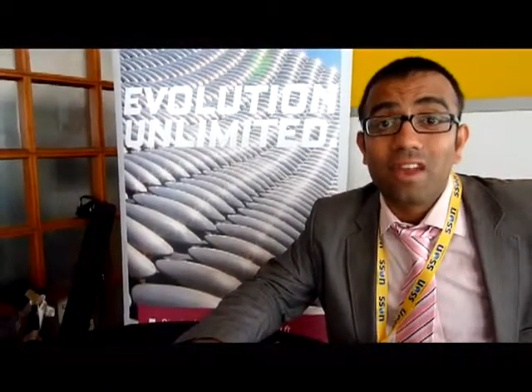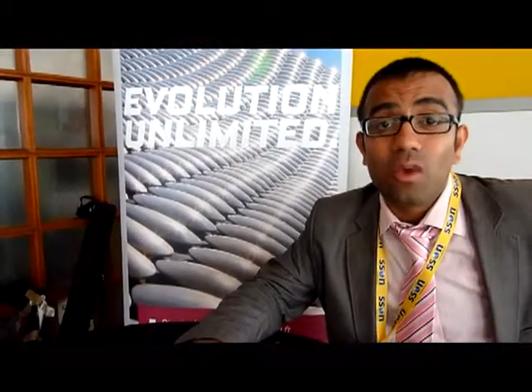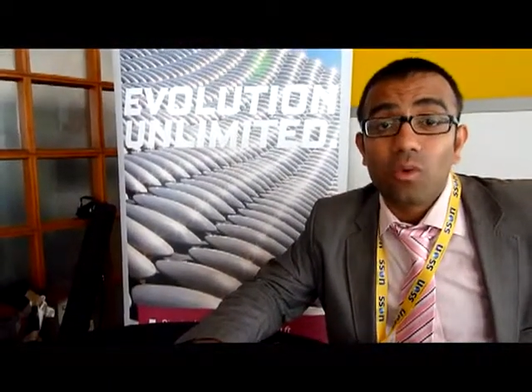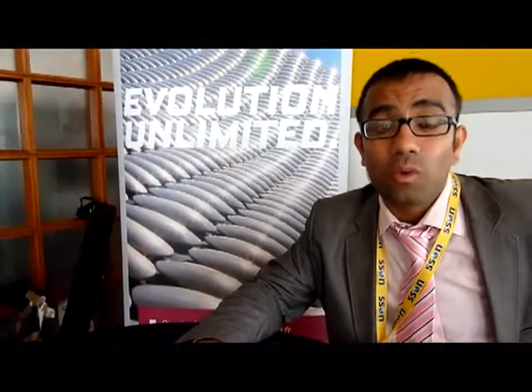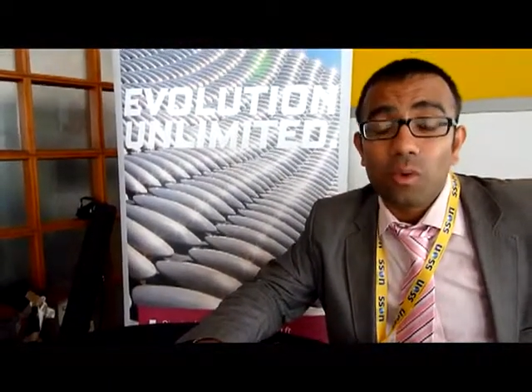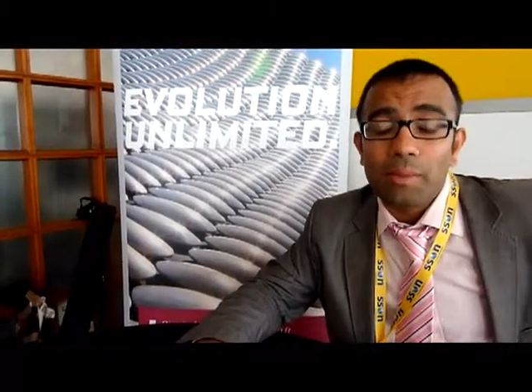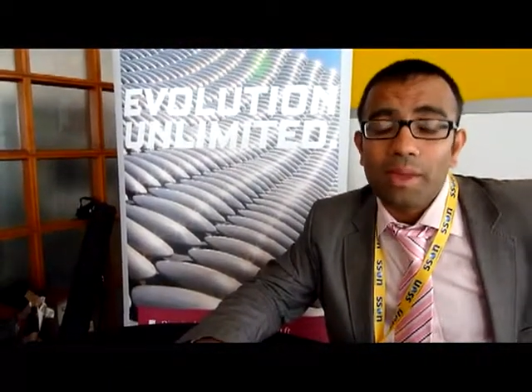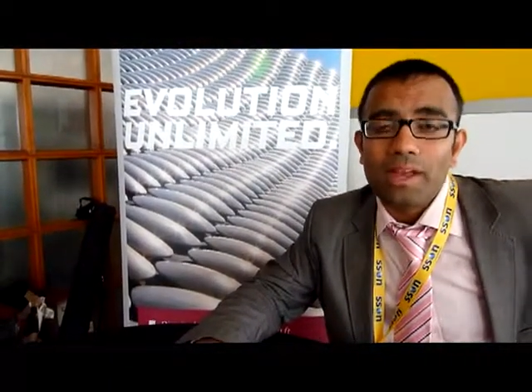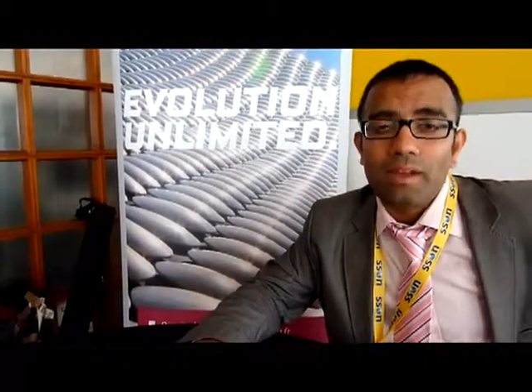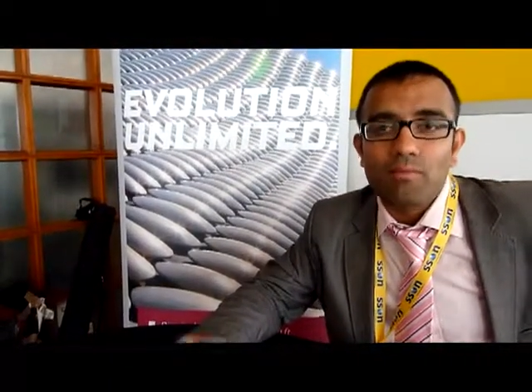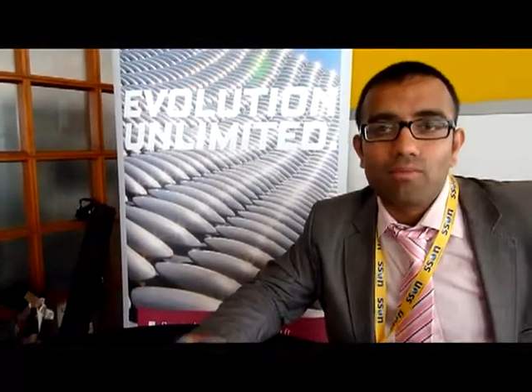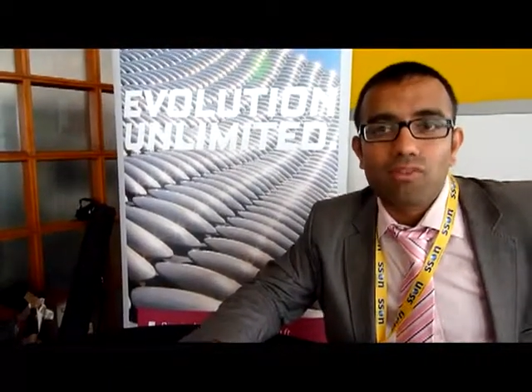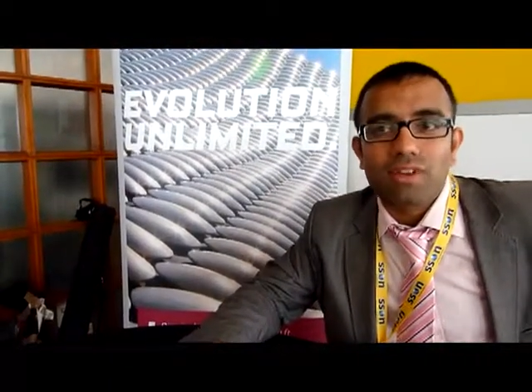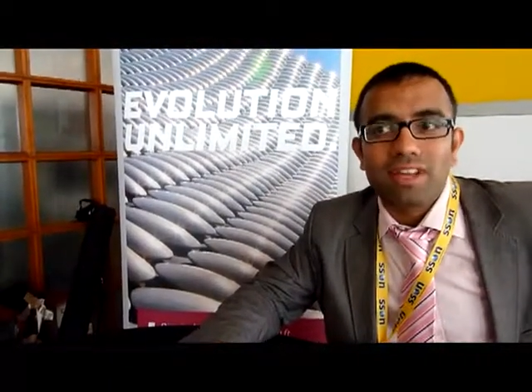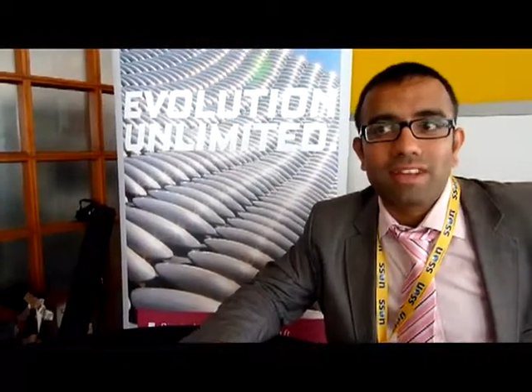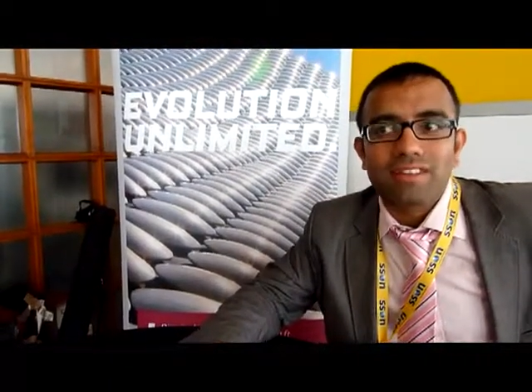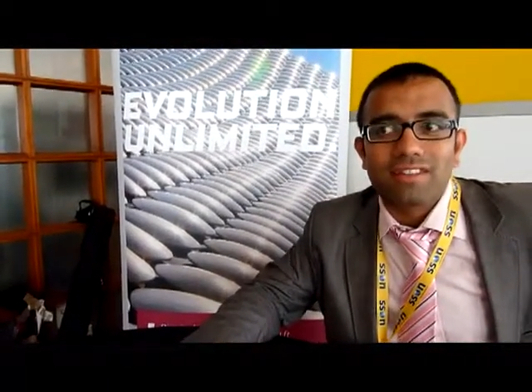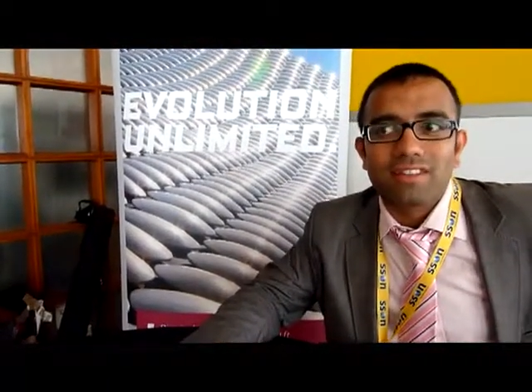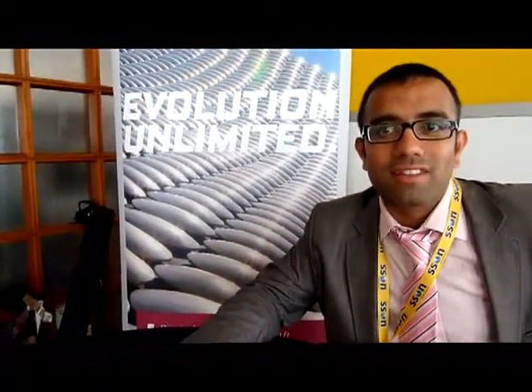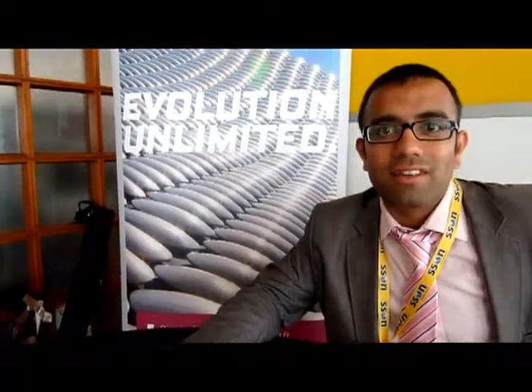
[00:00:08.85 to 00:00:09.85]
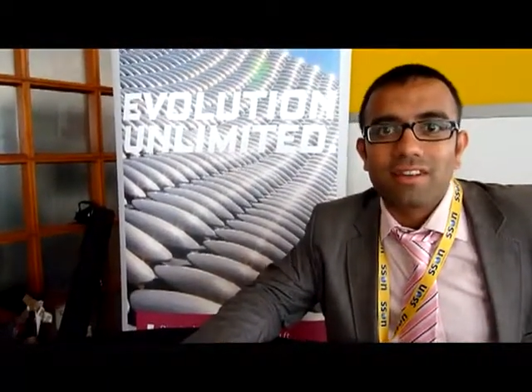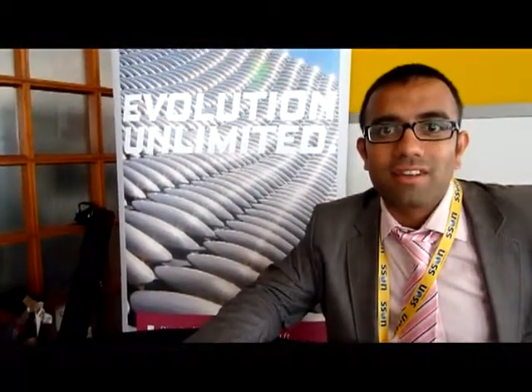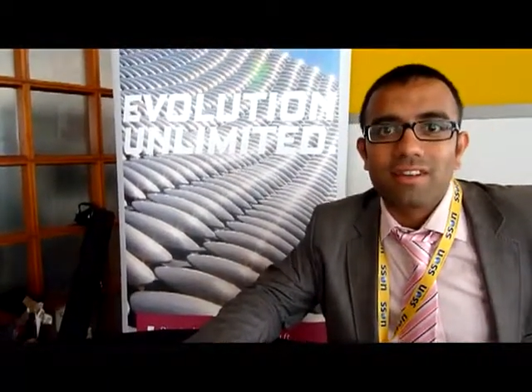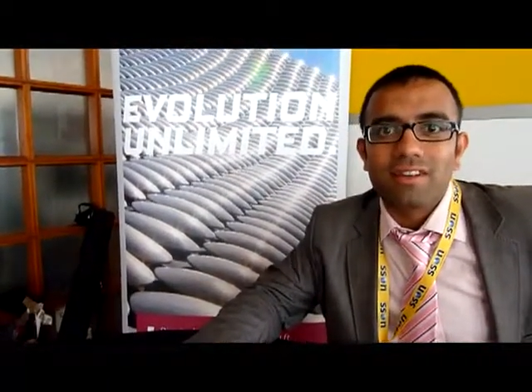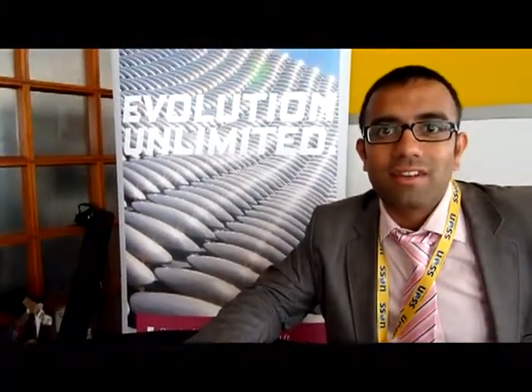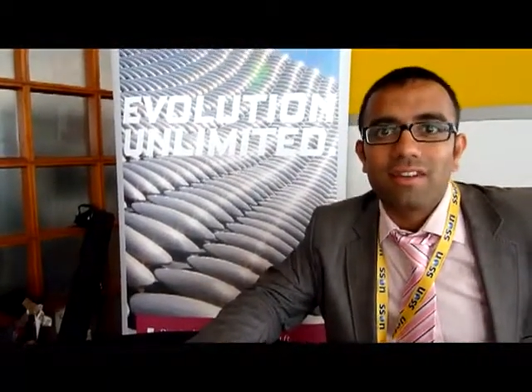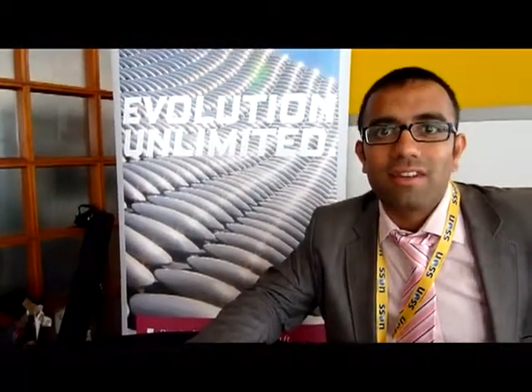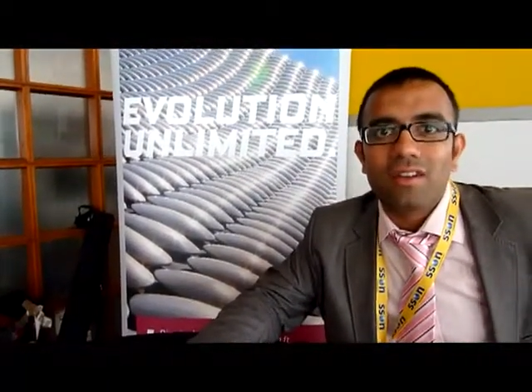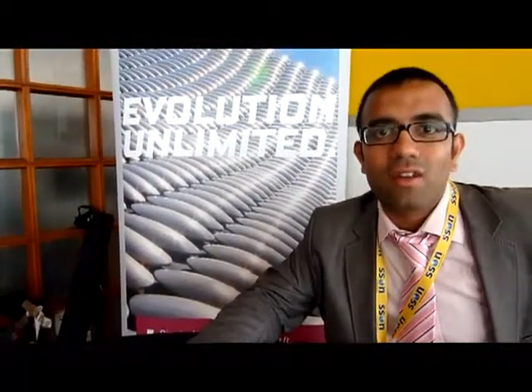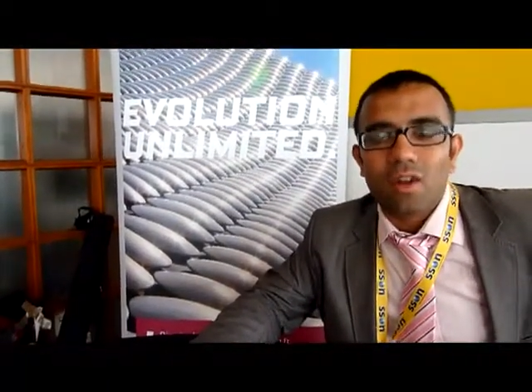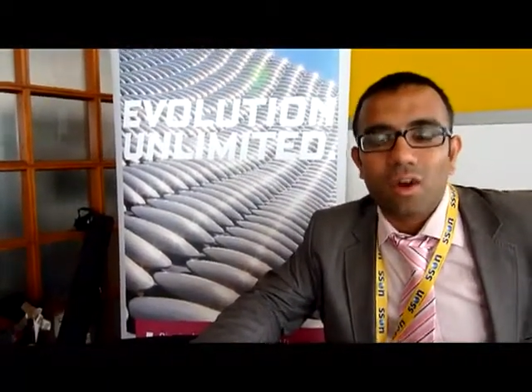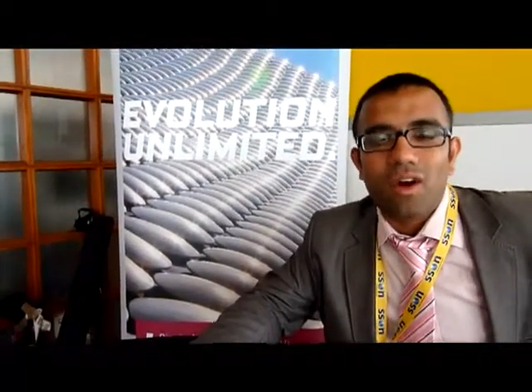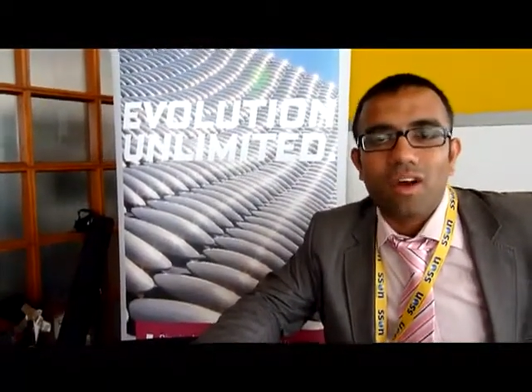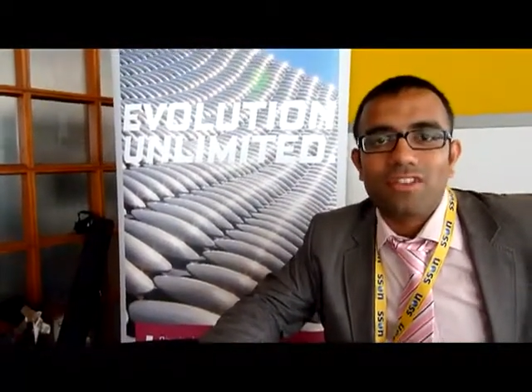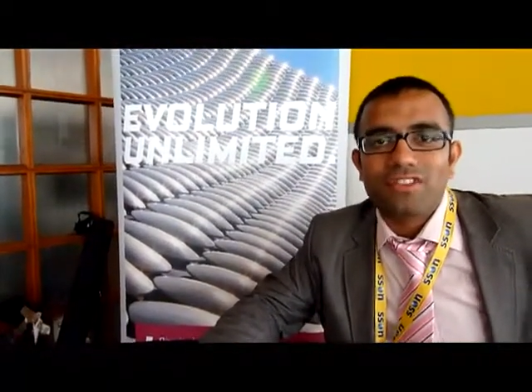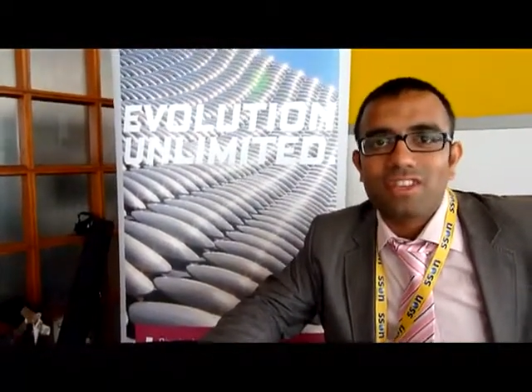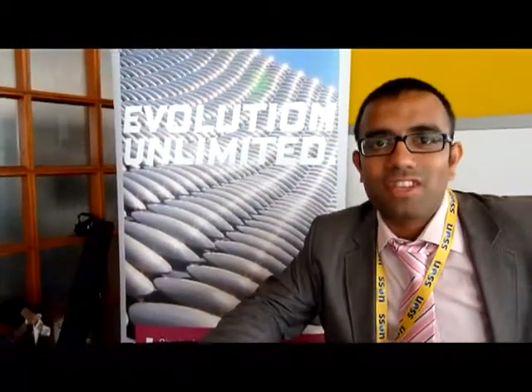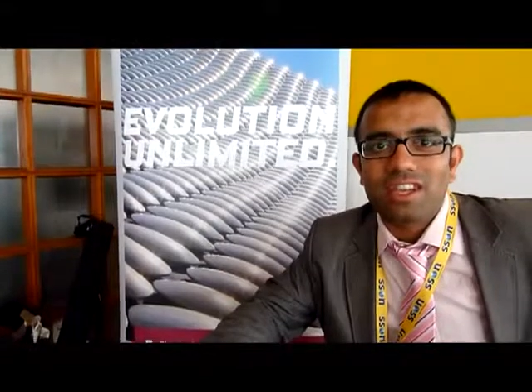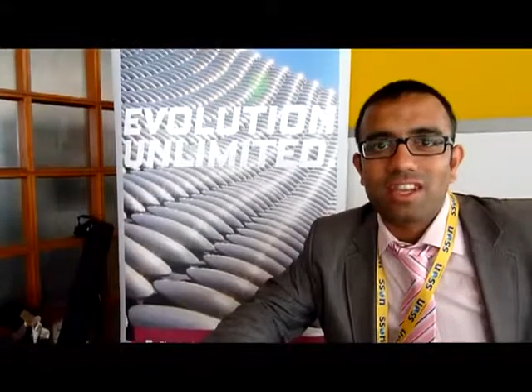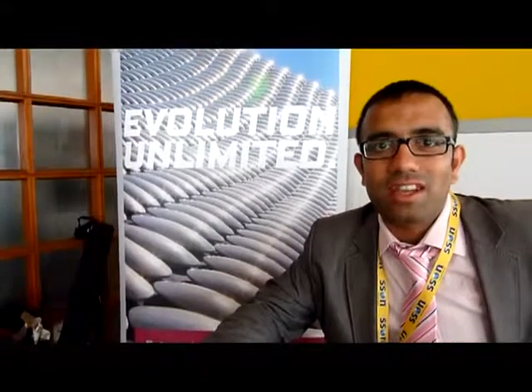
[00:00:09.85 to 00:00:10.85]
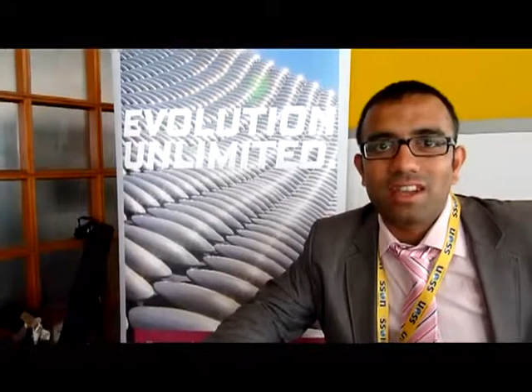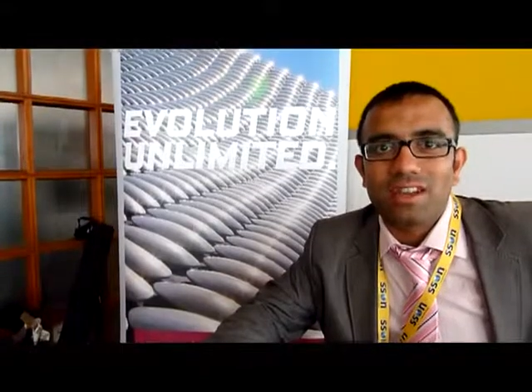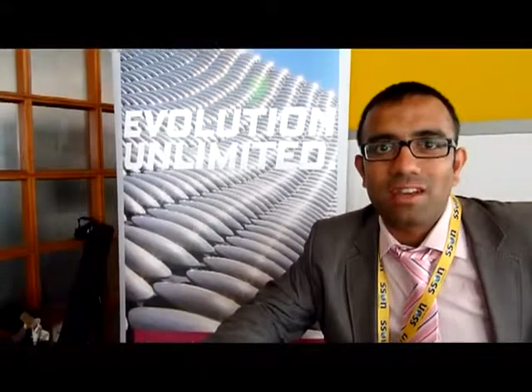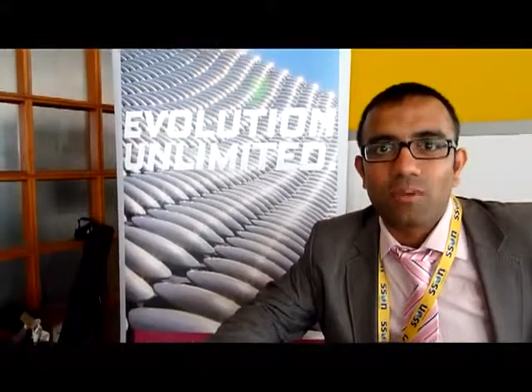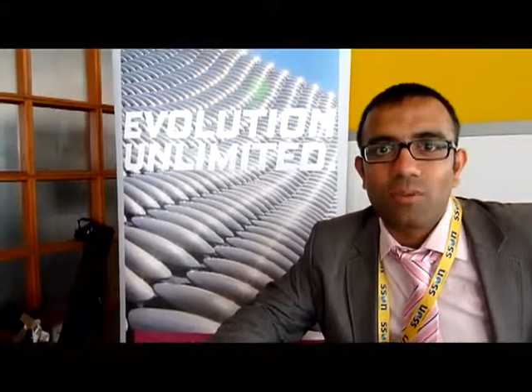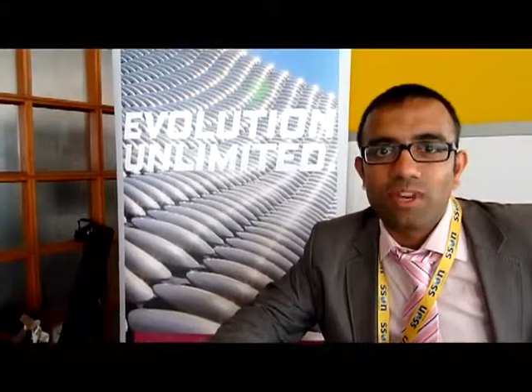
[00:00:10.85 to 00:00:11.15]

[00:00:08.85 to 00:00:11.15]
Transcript: We made a prediction last year